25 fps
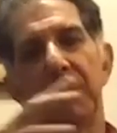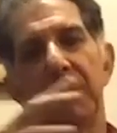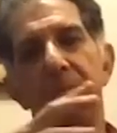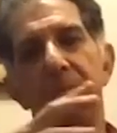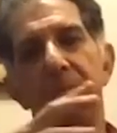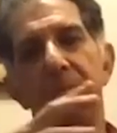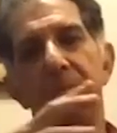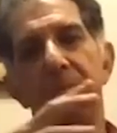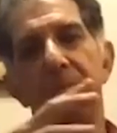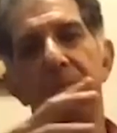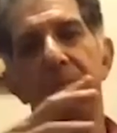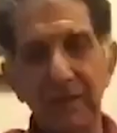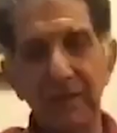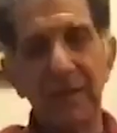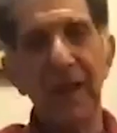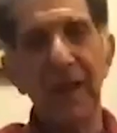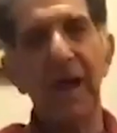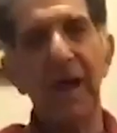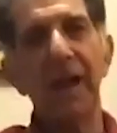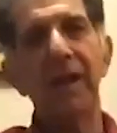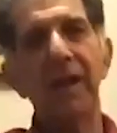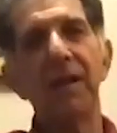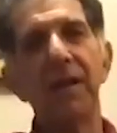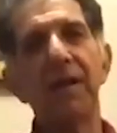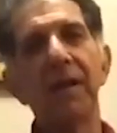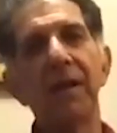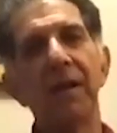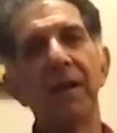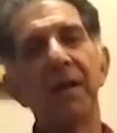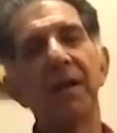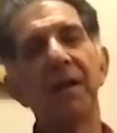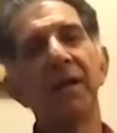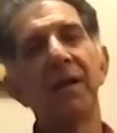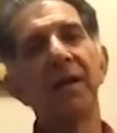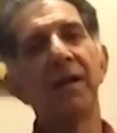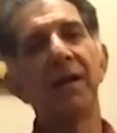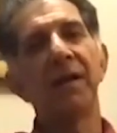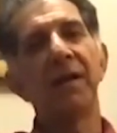breadth and
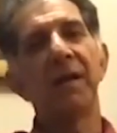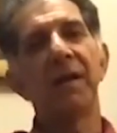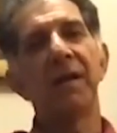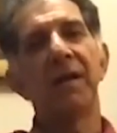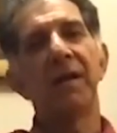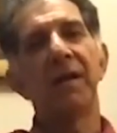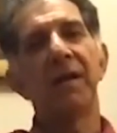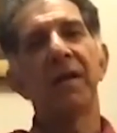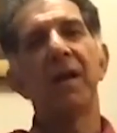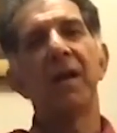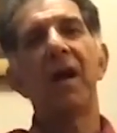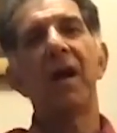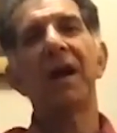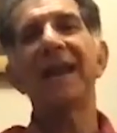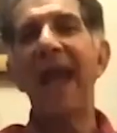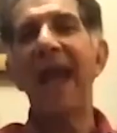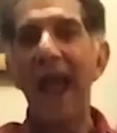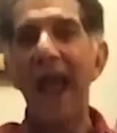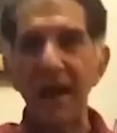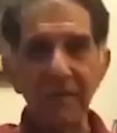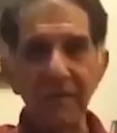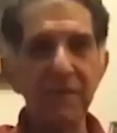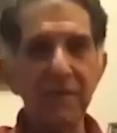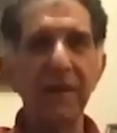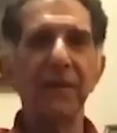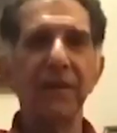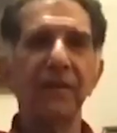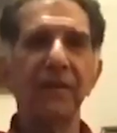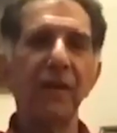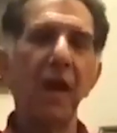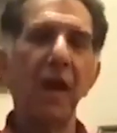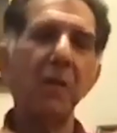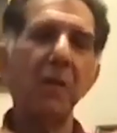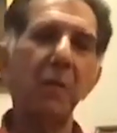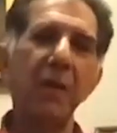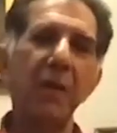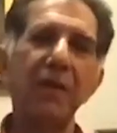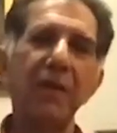canvas
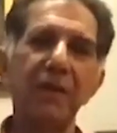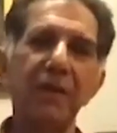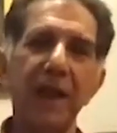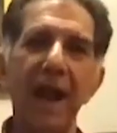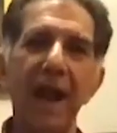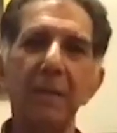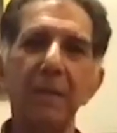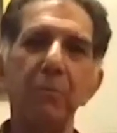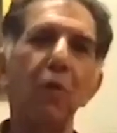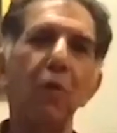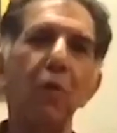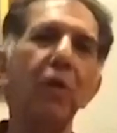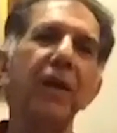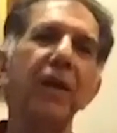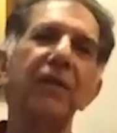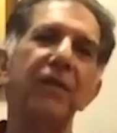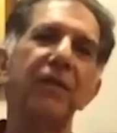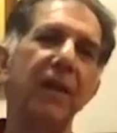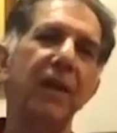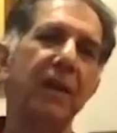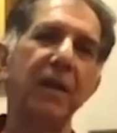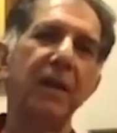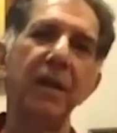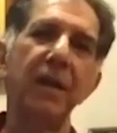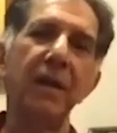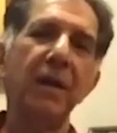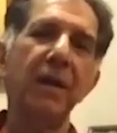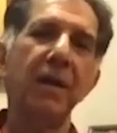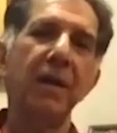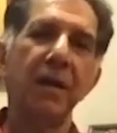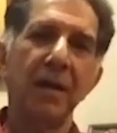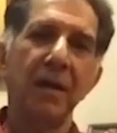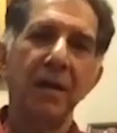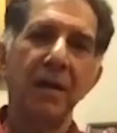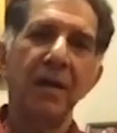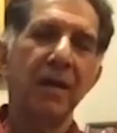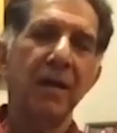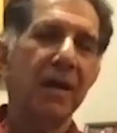on which that book is written
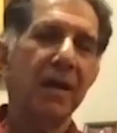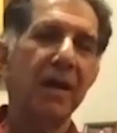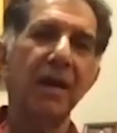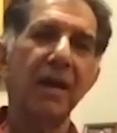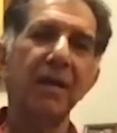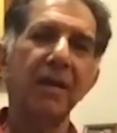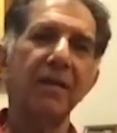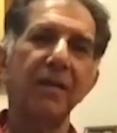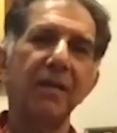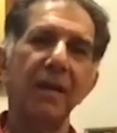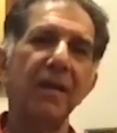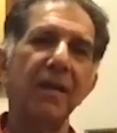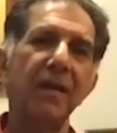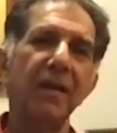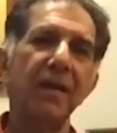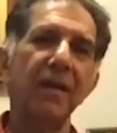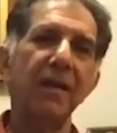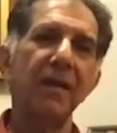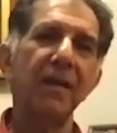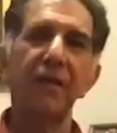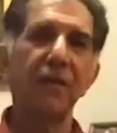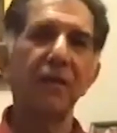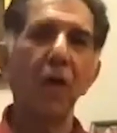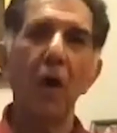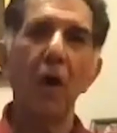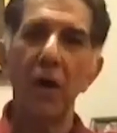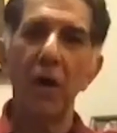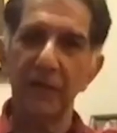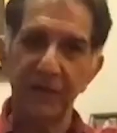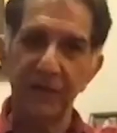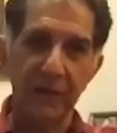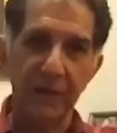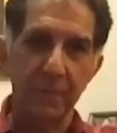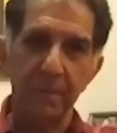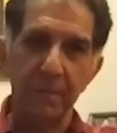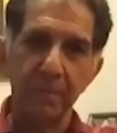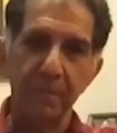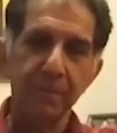is, is just
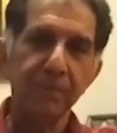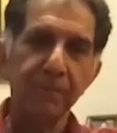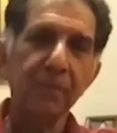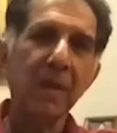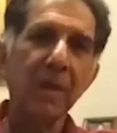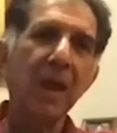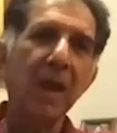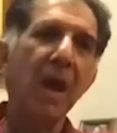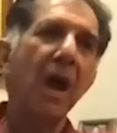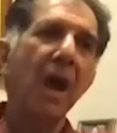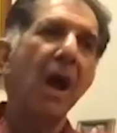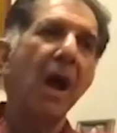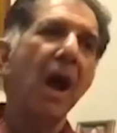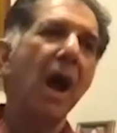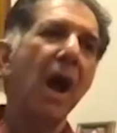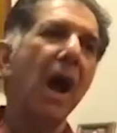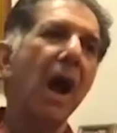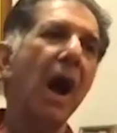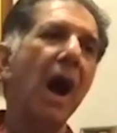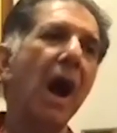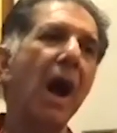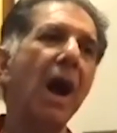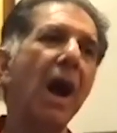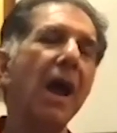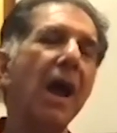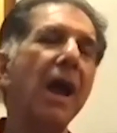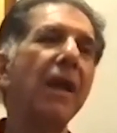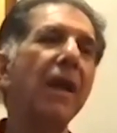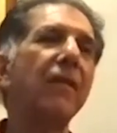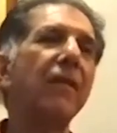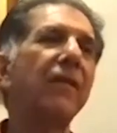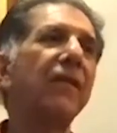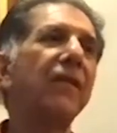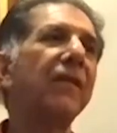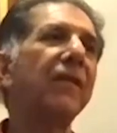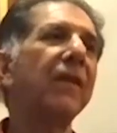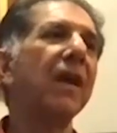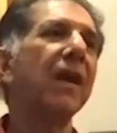awesome. Uh,
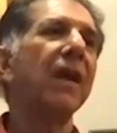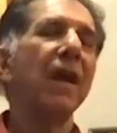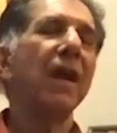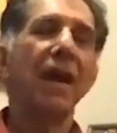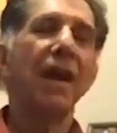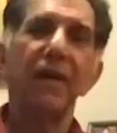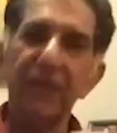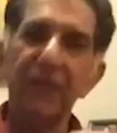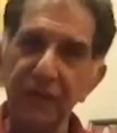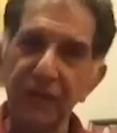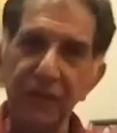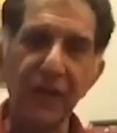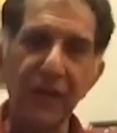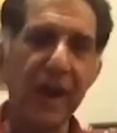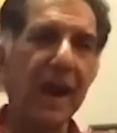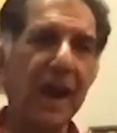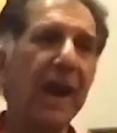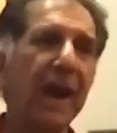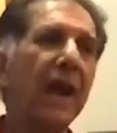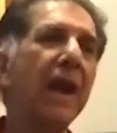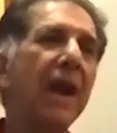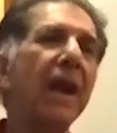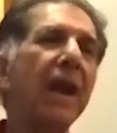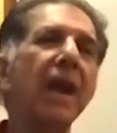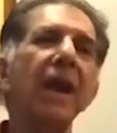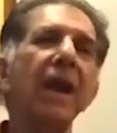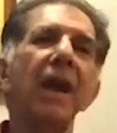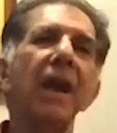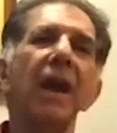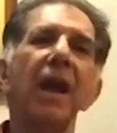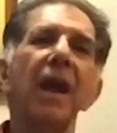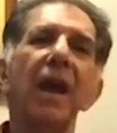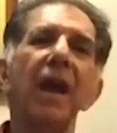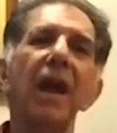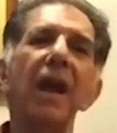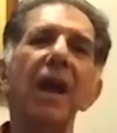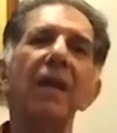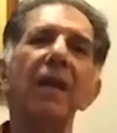its history,
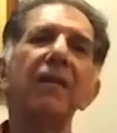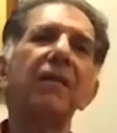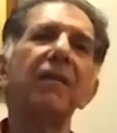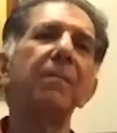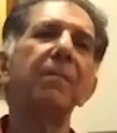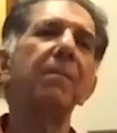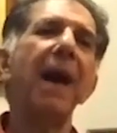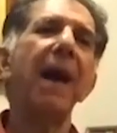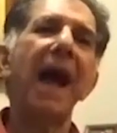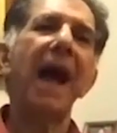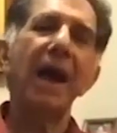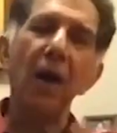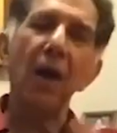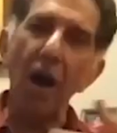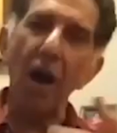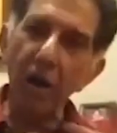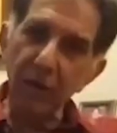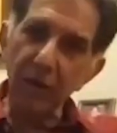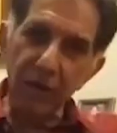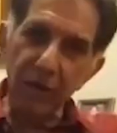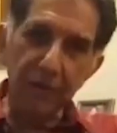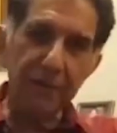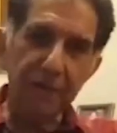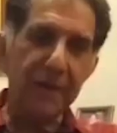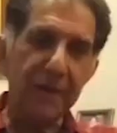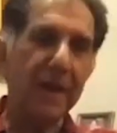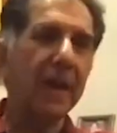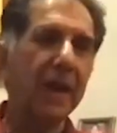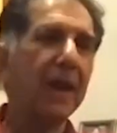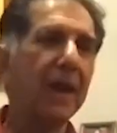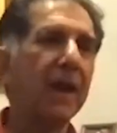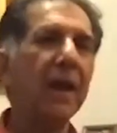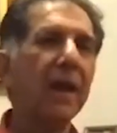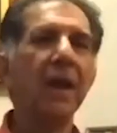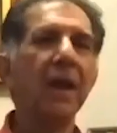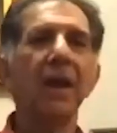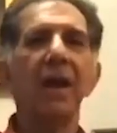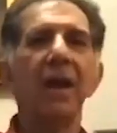its
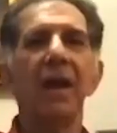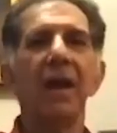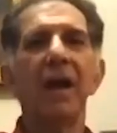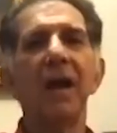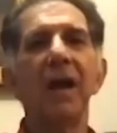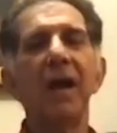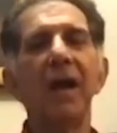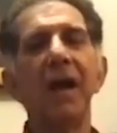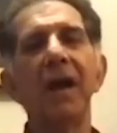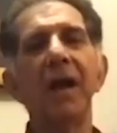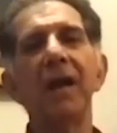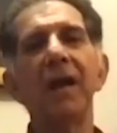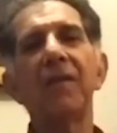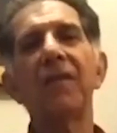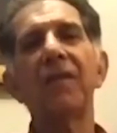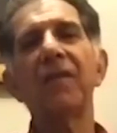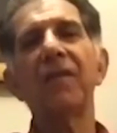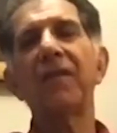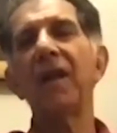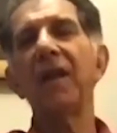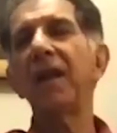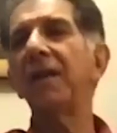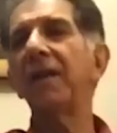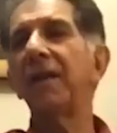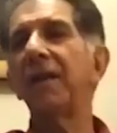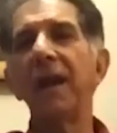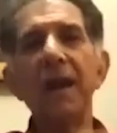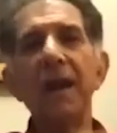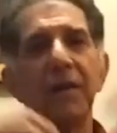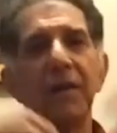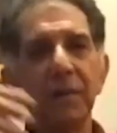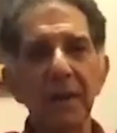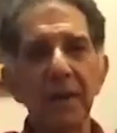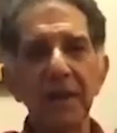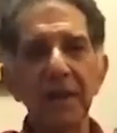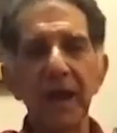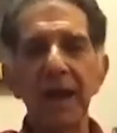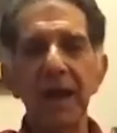biography, it, it
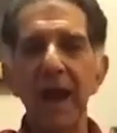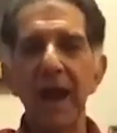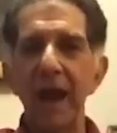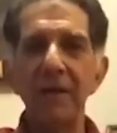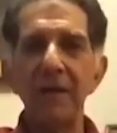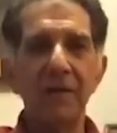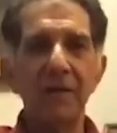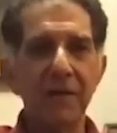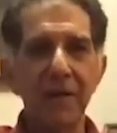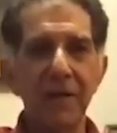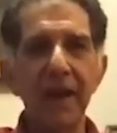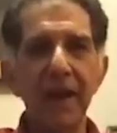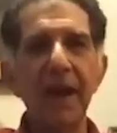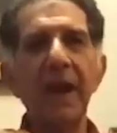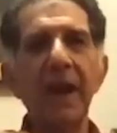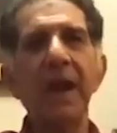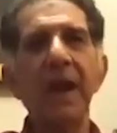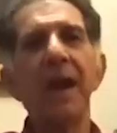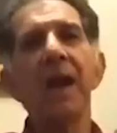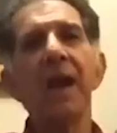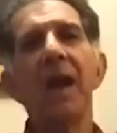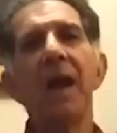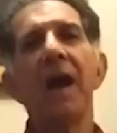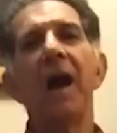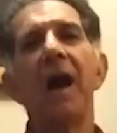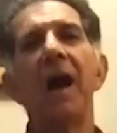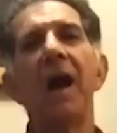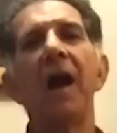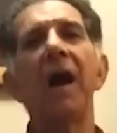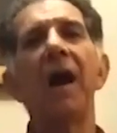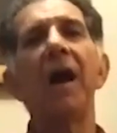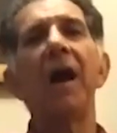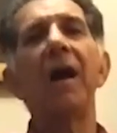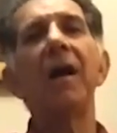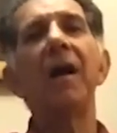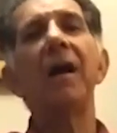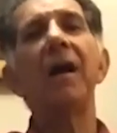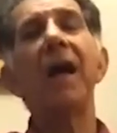deals with the country
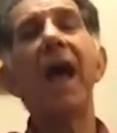uh,